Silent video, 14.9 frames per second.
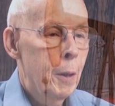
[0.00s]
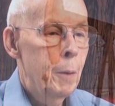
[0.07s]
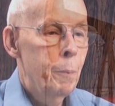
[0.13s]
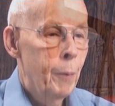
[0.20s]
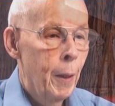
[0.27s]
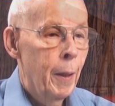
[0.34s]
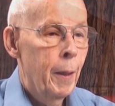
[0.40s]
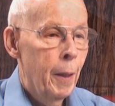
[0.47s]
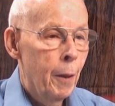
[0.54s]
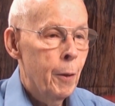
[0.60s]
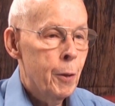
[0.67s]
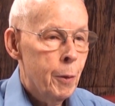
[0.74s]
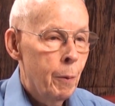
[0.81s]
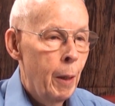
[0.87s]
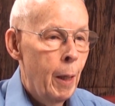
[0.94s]
to keep that out
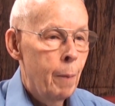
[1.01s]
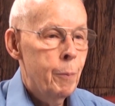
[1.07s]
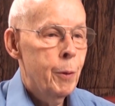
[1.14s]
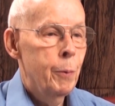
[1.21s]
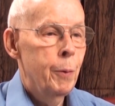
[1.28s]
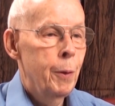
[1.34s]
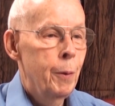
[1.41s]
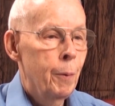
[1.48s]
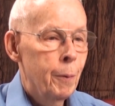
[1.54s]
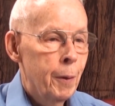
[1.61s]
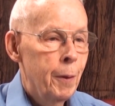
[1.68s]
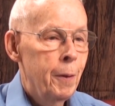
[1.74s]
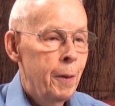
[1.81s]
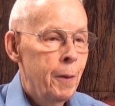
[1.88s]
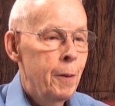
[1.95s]
of scrap so you don't
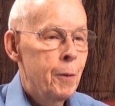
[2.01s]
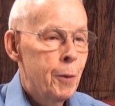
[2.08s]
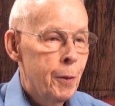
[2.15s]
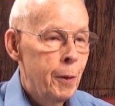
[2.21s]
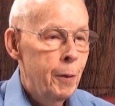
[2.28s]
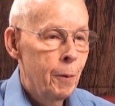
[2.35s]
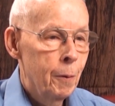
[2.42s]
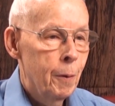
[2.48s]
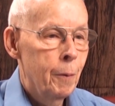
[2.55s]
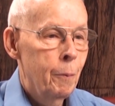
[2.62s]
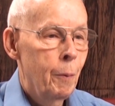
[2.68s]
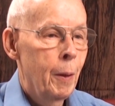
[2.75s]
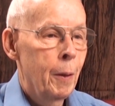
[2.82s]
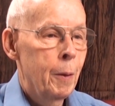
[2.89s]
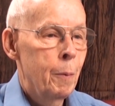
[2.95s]
get it in steel and
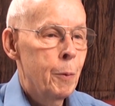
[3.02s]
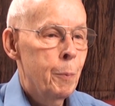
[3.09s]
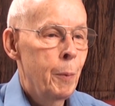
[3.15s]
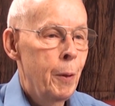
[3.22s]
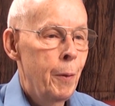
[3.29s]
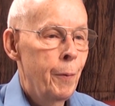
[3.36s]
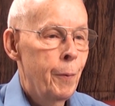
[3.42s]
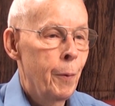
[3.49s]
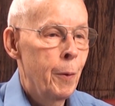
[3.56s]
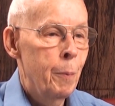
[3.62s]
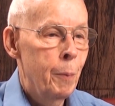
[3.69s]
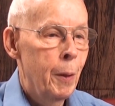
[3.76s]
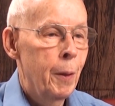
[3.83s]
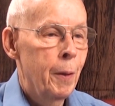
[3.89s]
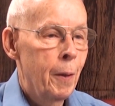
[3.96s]
wind up spending $30
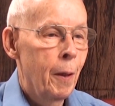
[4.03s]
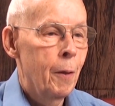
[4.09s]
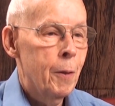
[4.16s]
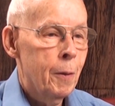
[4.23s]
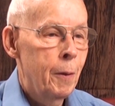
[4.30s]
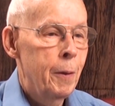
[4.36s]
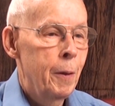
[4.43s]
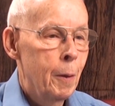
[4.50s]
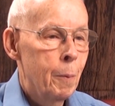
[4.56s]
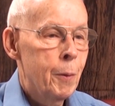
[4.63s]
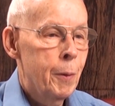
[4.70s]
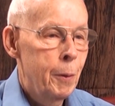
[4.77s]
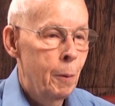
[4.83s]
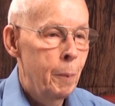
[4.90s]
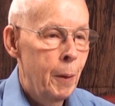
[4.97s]
million cleaning up a
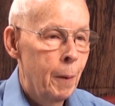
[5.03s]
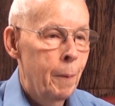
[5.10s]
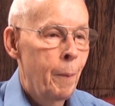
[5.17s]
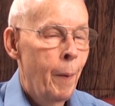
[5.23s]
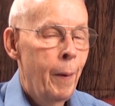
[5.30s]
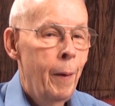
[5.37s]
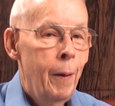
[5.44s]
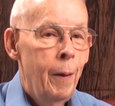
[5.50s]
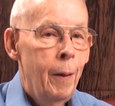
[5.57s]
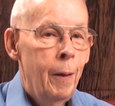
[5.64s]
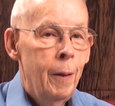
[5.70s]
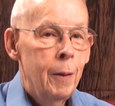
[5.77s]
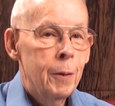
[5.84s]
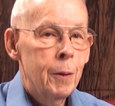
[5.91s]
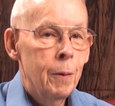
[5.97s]
steel mill.
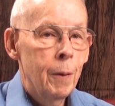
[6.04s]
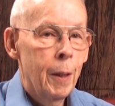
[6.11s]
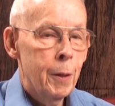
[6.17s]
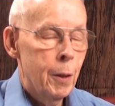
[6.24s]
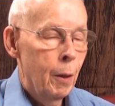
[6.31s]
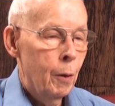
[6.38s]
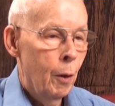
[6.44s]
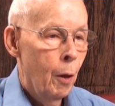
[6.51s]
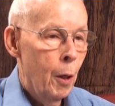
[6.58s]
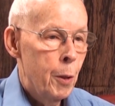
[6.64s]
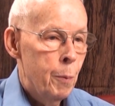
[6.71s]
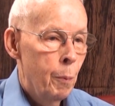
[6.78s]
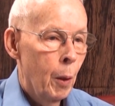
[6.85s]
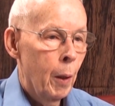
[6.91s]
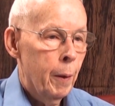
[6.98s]
So that's a
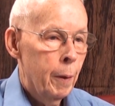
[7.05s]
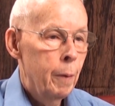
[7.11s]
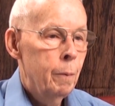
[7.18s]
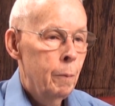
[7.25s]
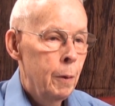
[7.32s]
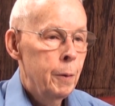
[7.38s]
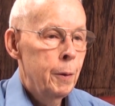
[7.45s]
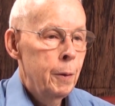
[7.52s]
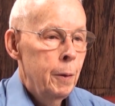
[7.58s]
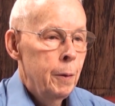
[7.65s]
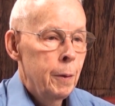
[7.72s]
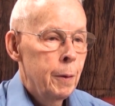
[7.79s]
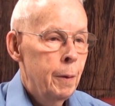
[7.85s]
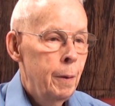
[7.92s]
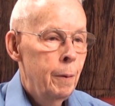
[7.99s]
large market, which
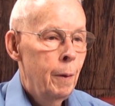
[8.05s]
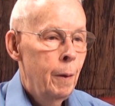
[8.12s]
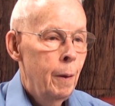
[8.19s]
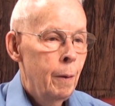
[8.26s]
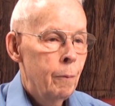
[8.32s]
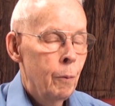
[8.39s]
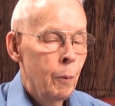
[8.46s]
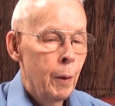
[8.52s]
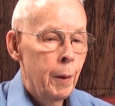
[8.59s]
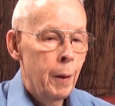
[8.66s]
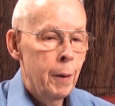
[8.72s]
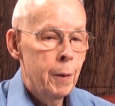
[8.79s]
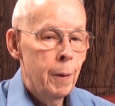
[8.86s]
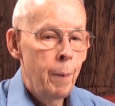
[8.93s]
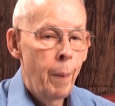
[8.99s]
is
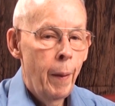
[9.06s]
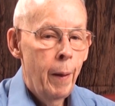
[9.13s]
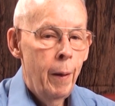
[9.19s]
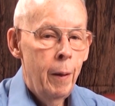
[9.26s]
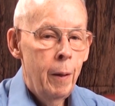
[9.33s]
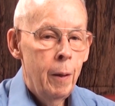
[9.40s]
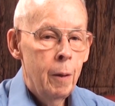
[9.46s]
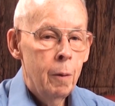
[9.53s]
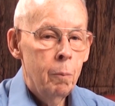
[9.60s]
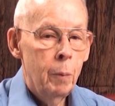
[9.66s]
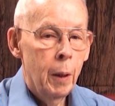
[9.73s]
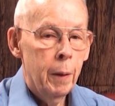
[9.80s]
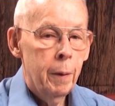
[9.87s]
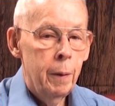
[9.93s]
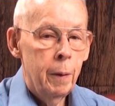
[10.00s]
radiation.
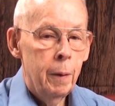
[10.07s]
But